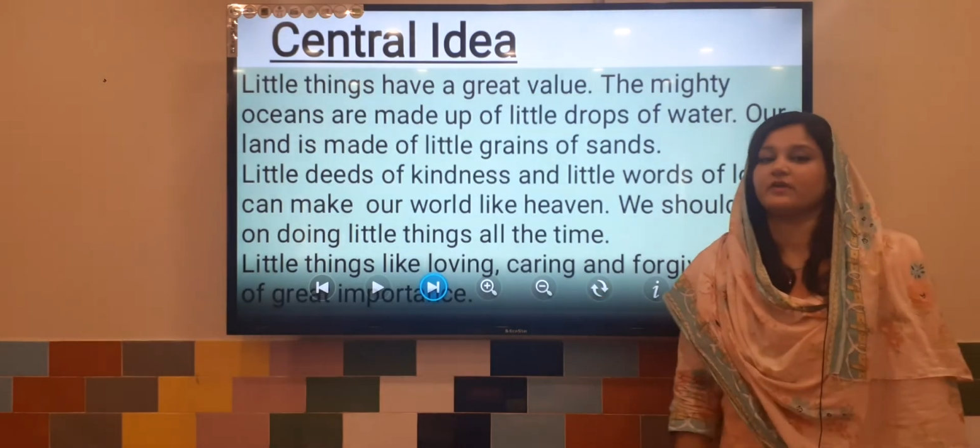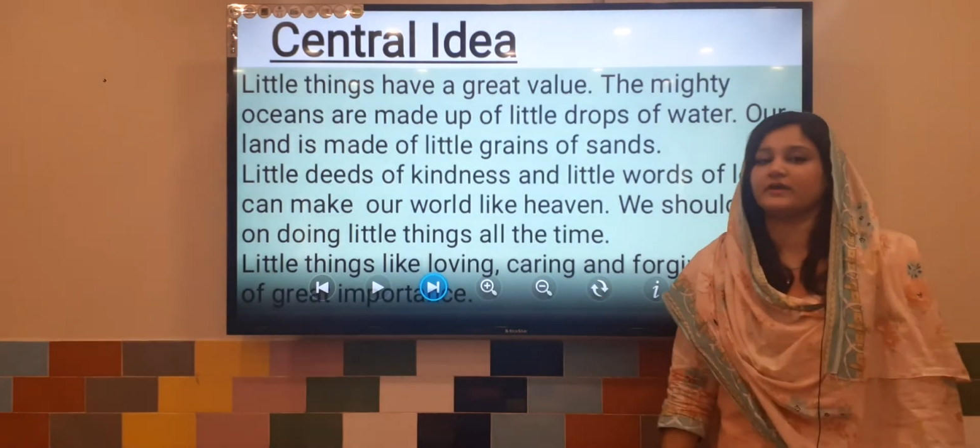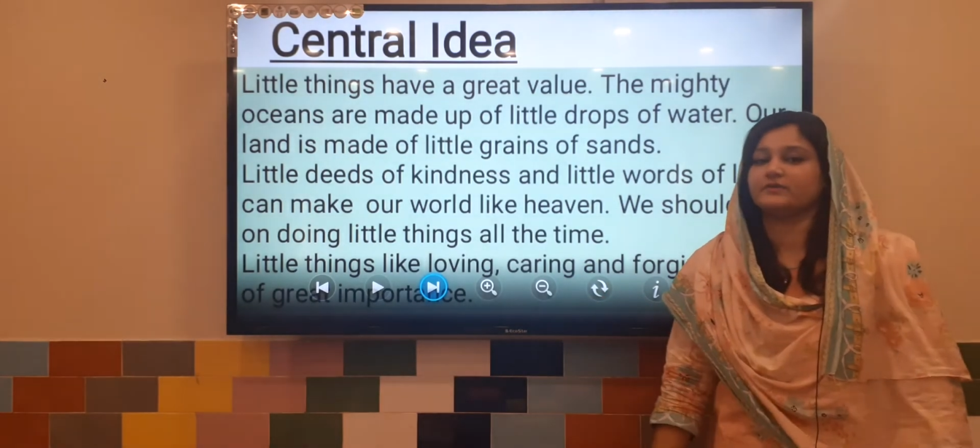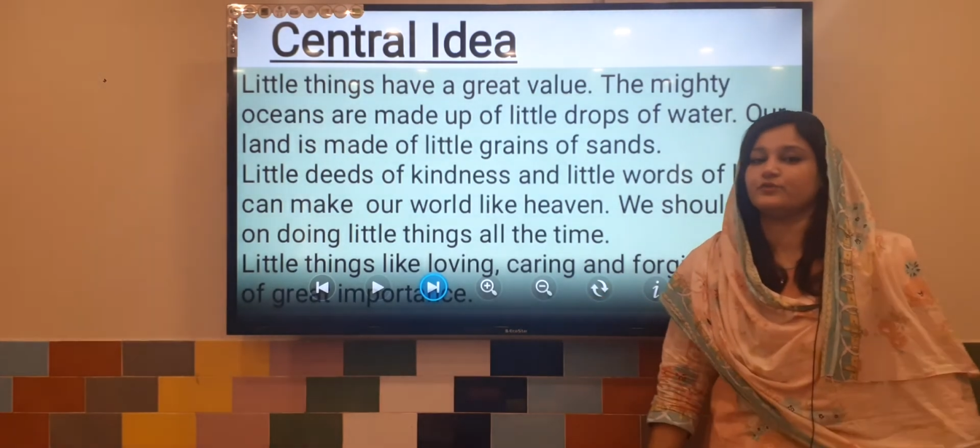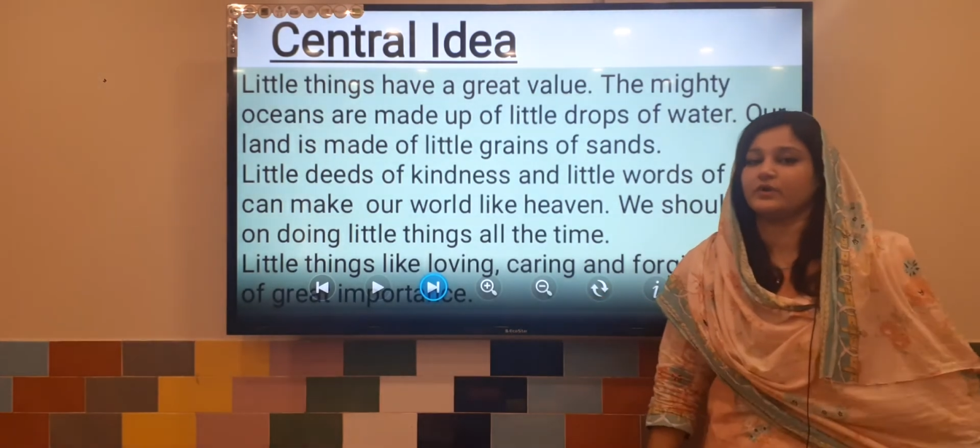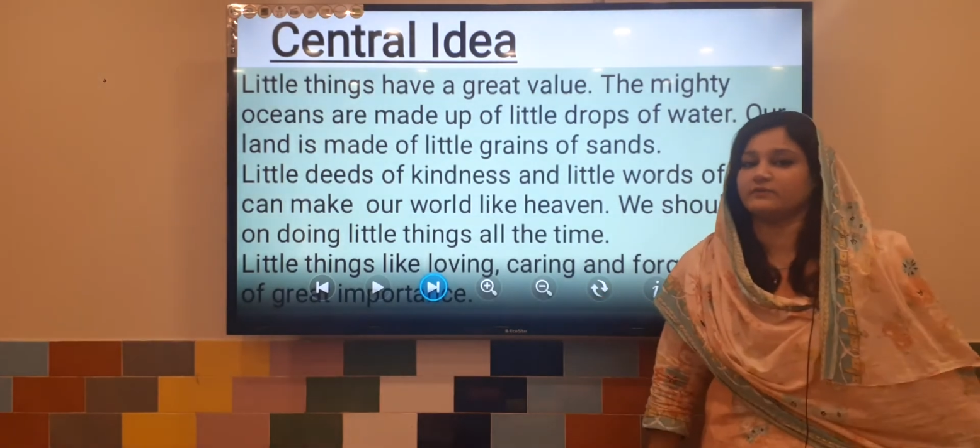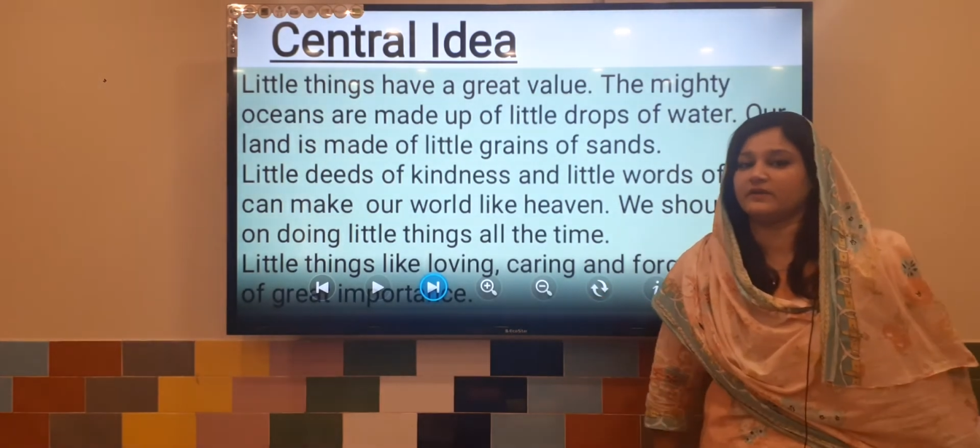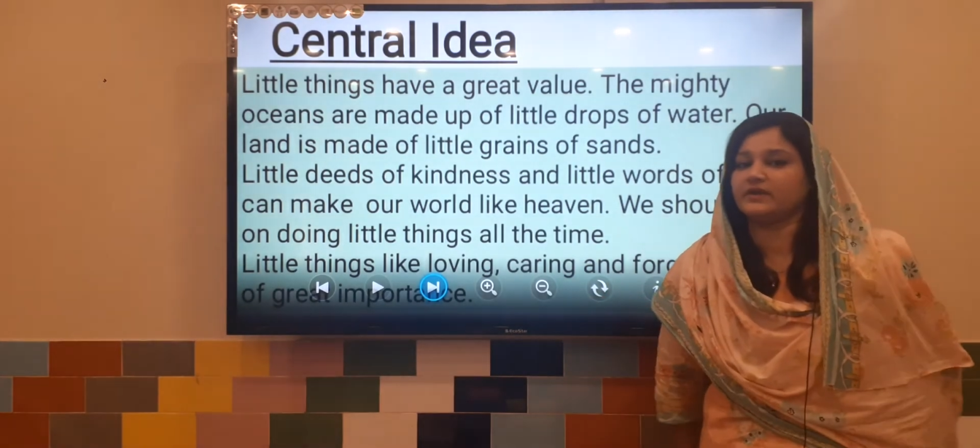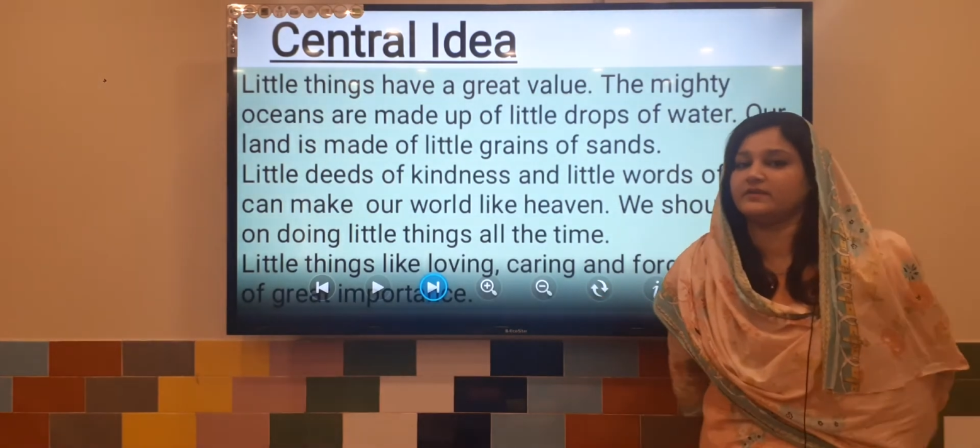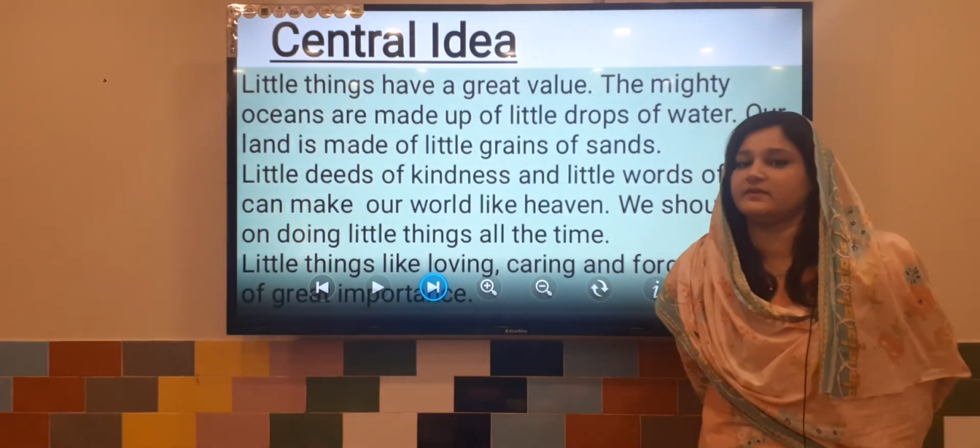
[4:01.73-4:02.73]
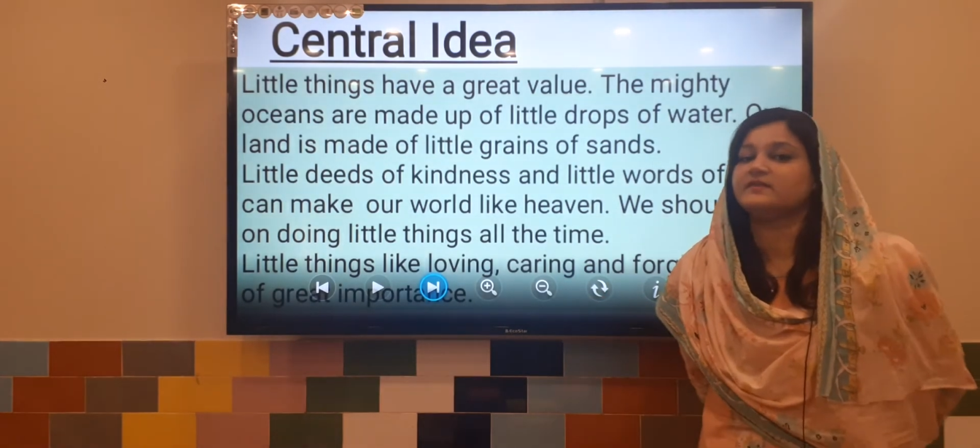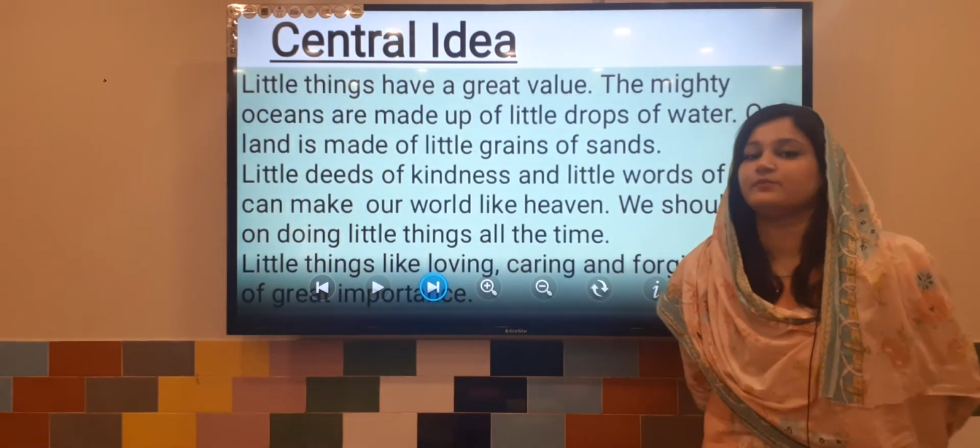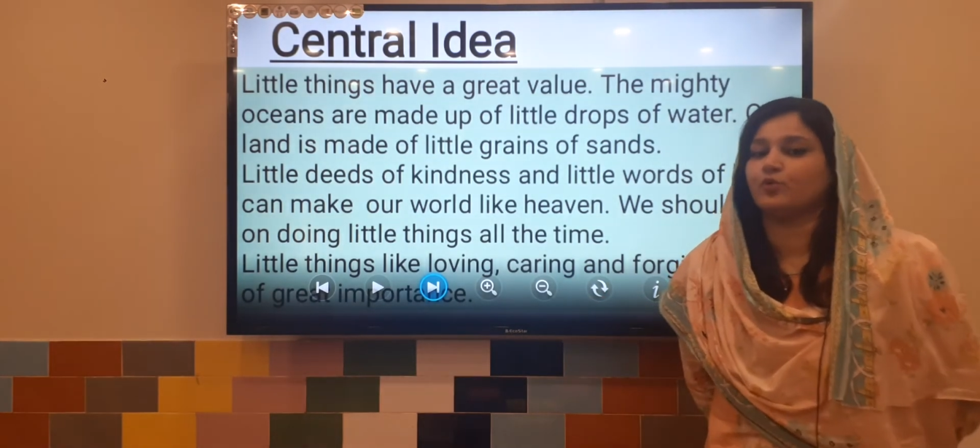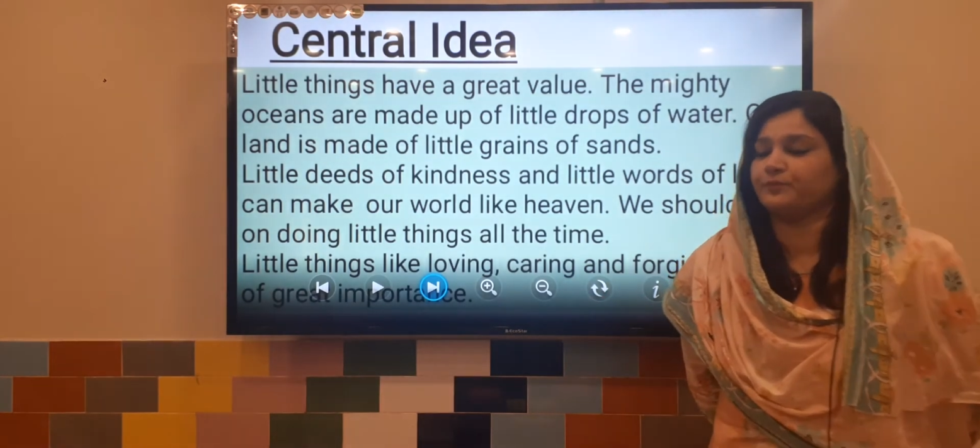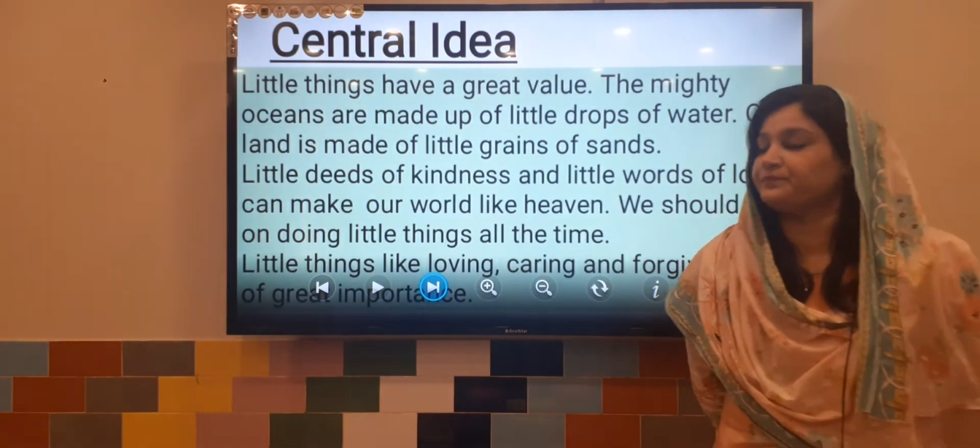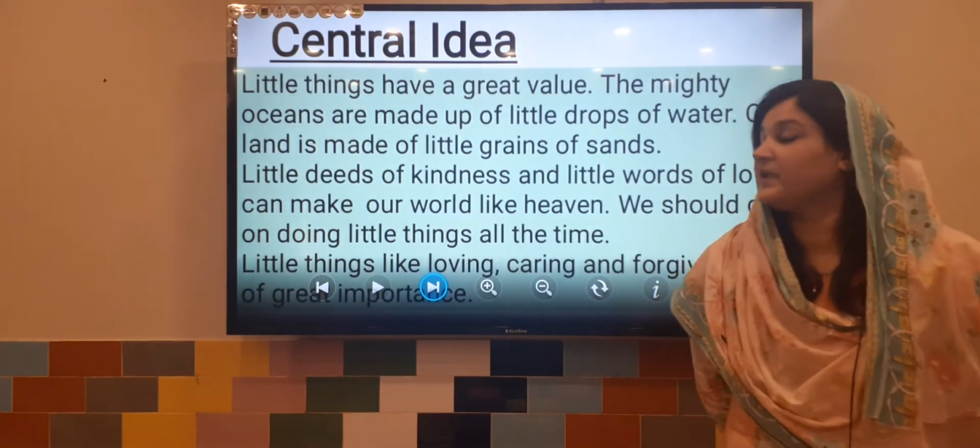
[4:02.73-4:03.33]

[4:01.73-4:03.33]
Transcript: tried to convey in this poem.